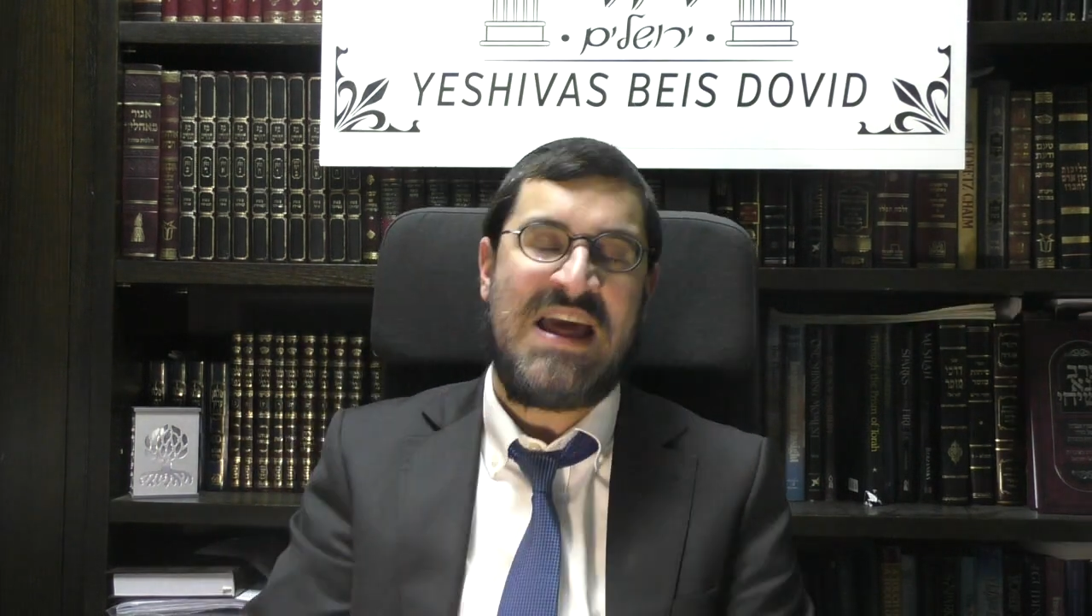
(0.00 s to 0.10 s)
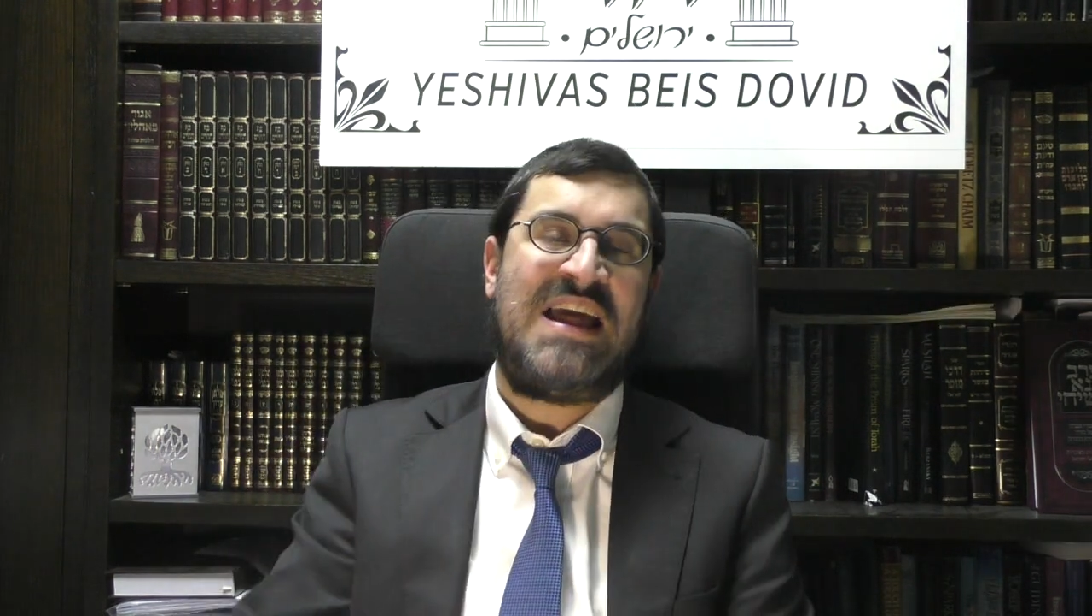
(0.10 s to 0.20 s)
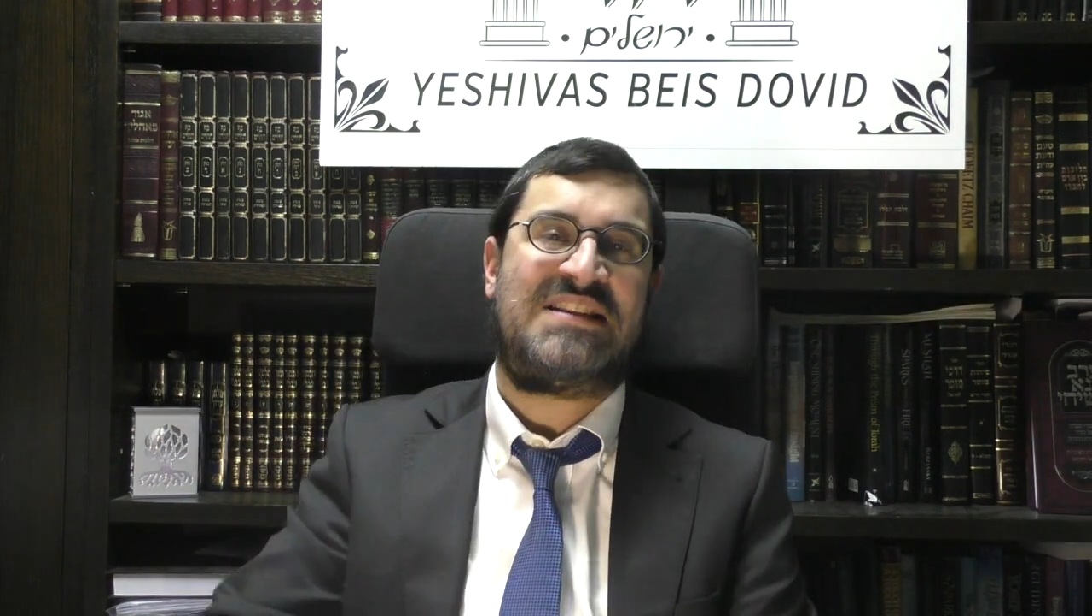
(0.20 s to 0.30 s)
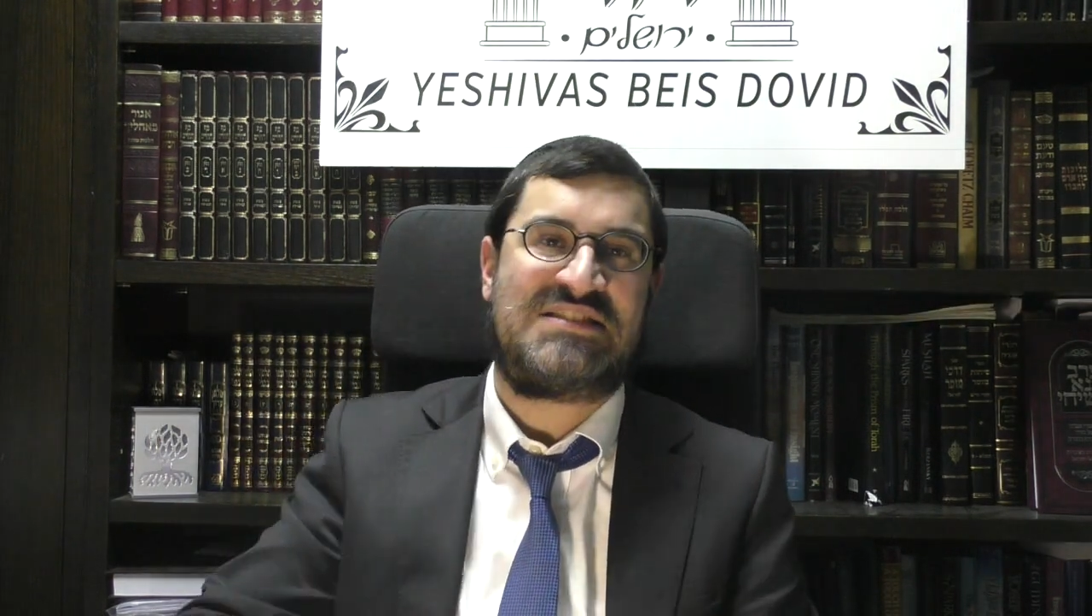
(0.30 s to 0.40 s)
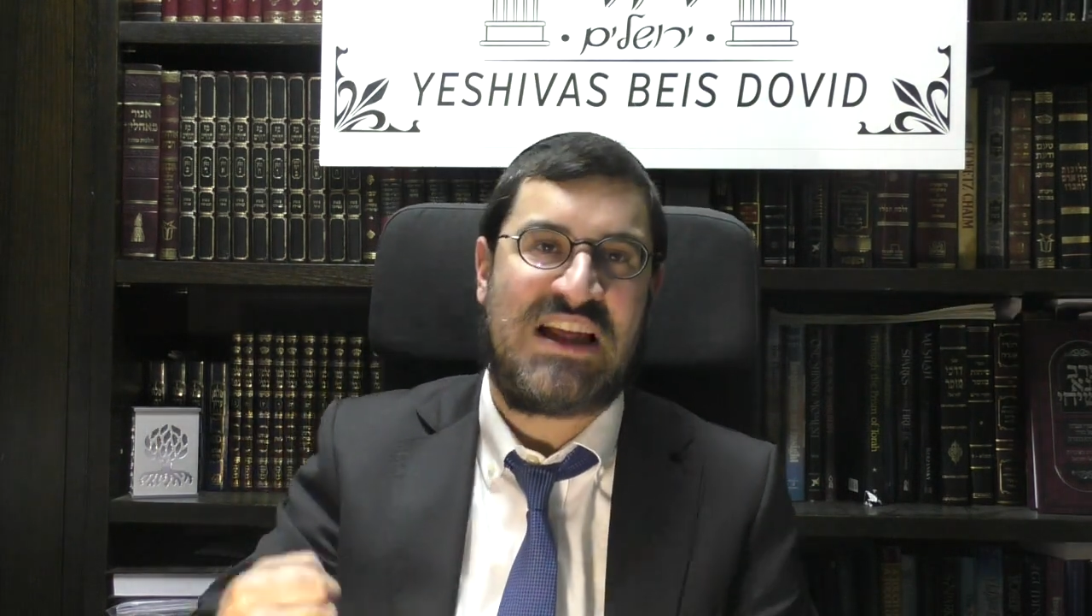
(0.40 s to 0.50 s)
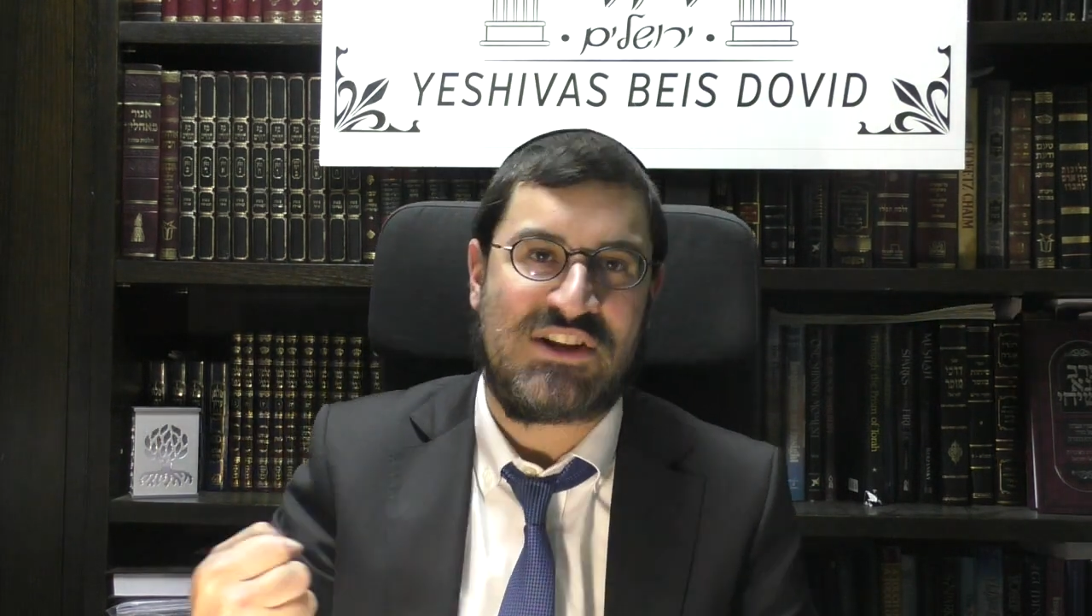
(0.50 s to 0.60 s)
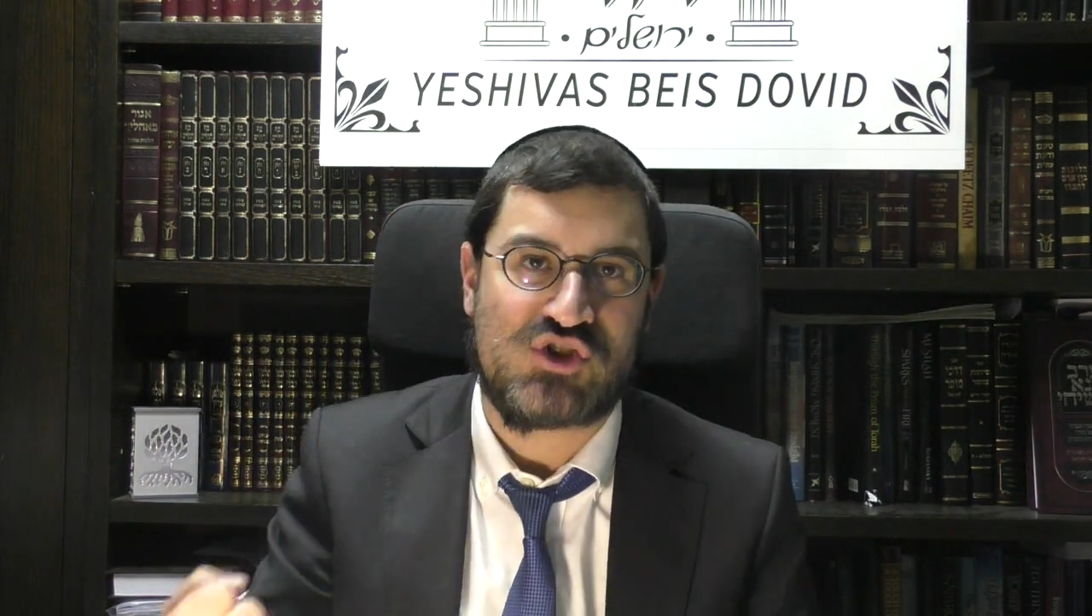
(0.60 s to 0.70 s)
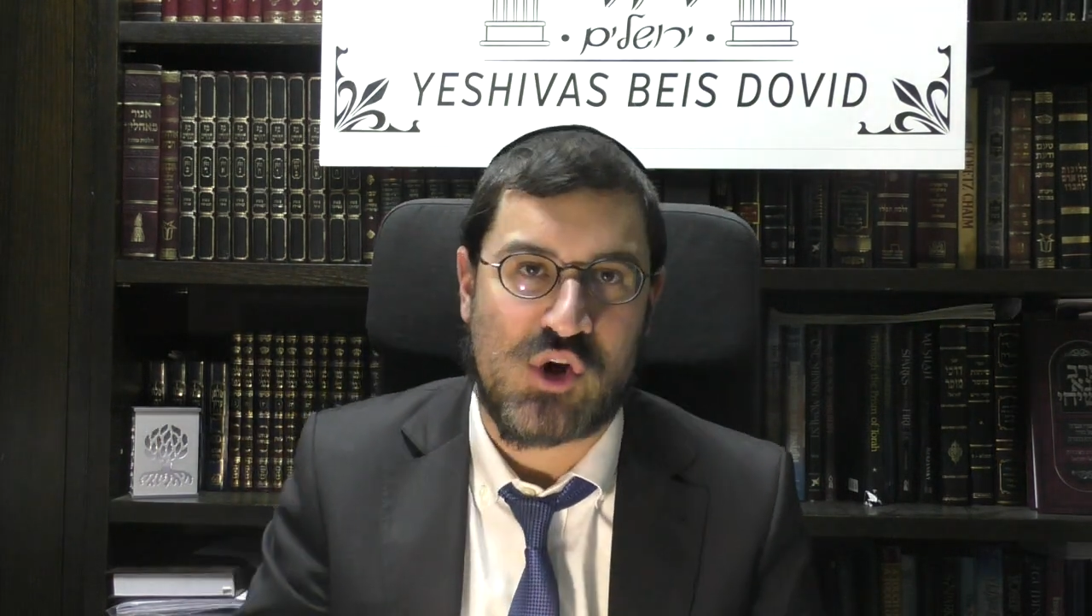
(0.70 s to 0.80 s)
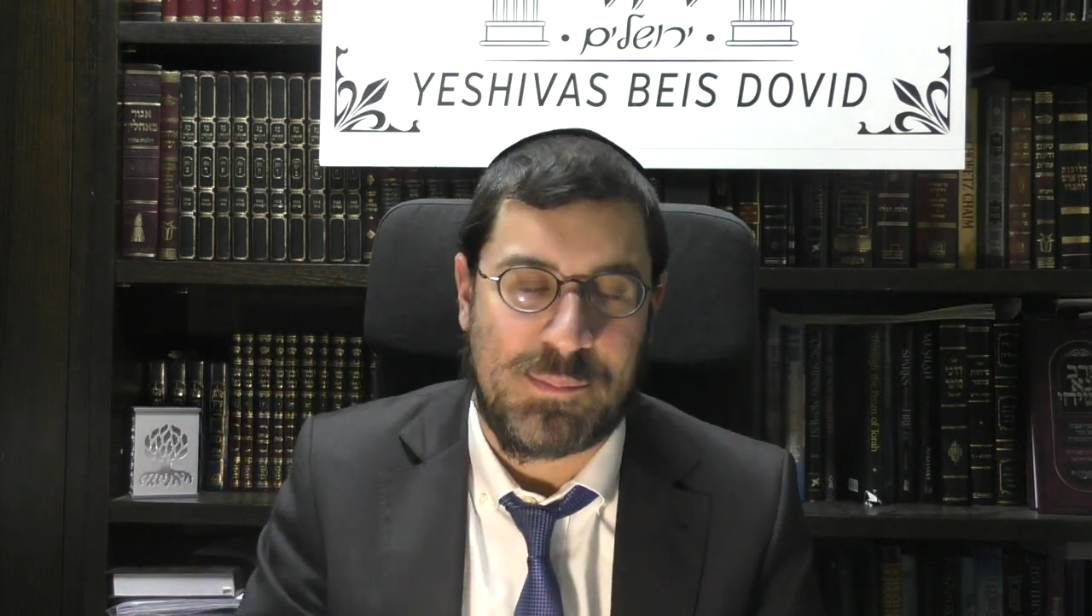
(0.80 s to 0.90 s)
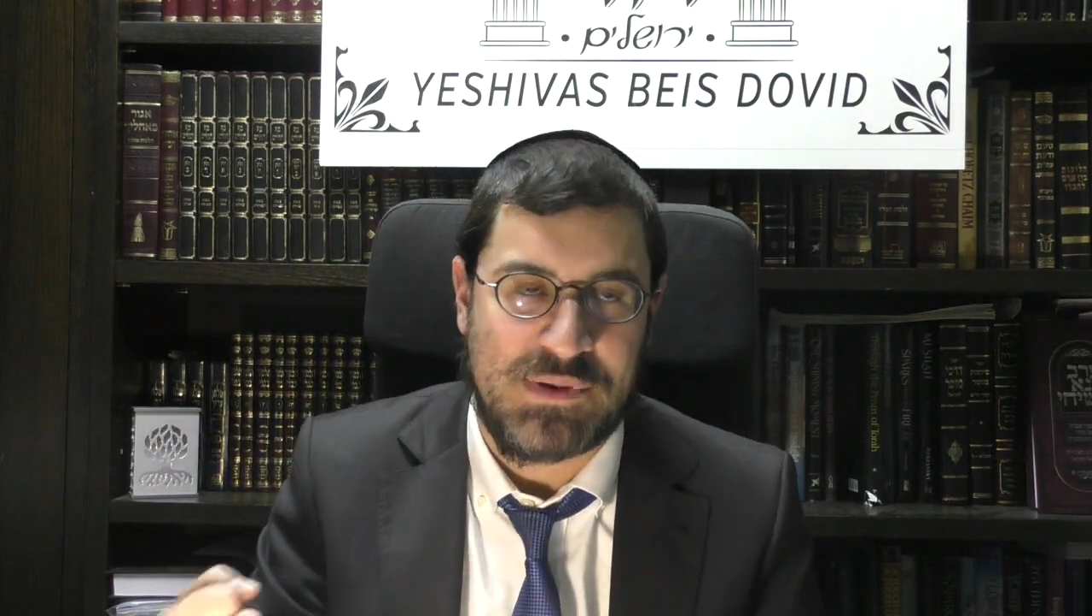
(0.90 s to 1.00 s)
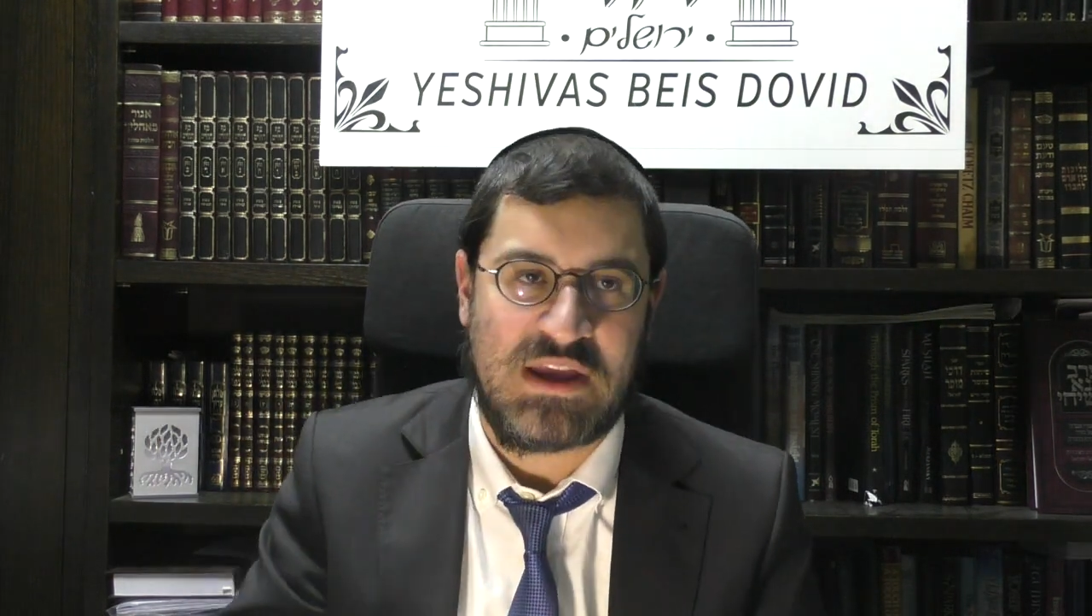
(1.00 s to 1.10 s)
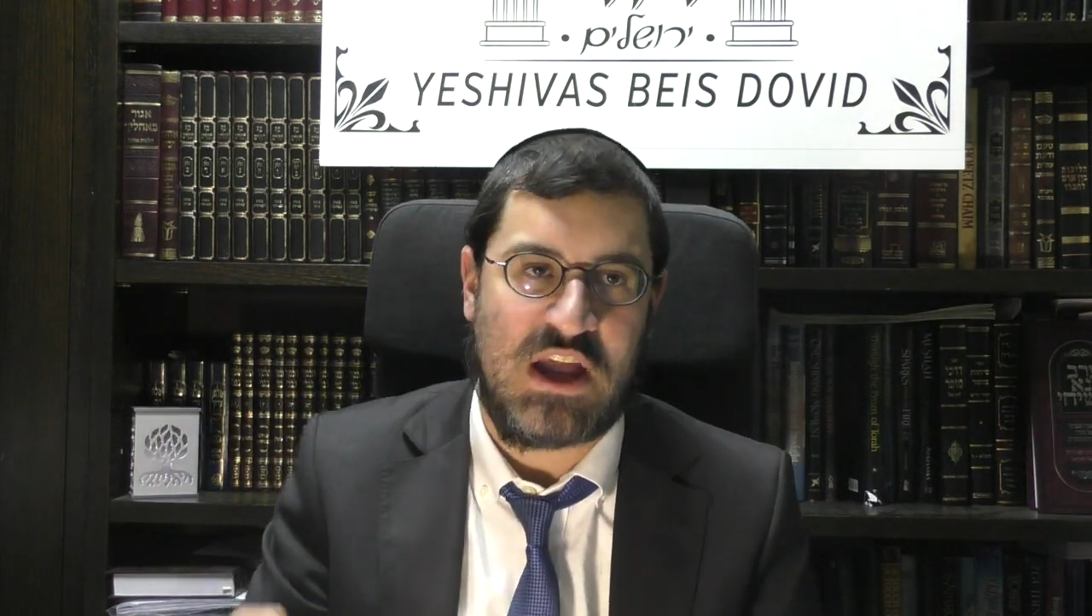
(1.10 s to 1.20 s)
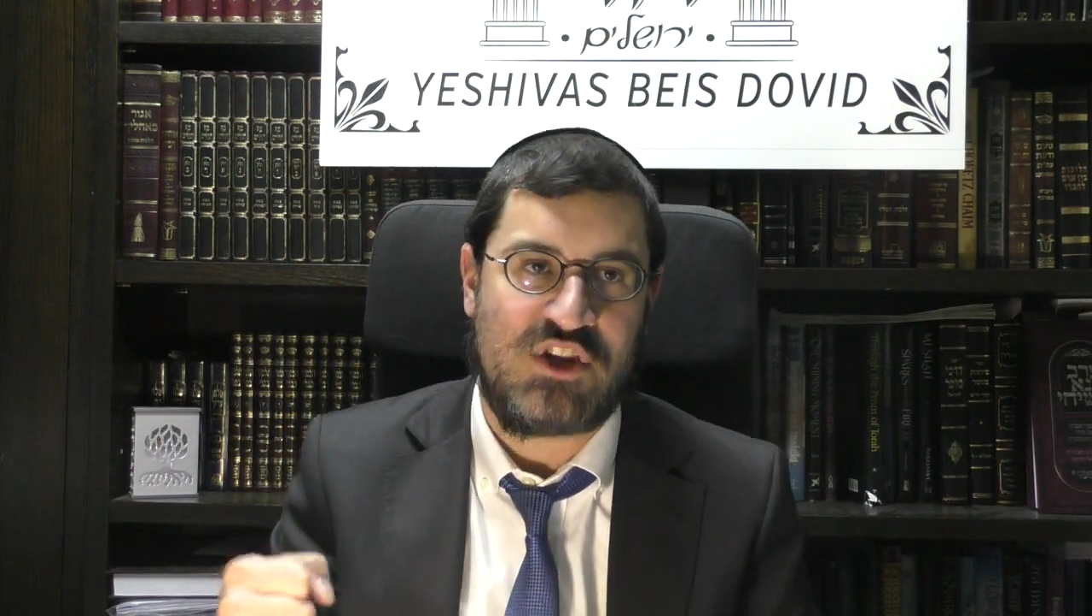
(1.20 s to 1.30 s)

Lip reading: It's like chopping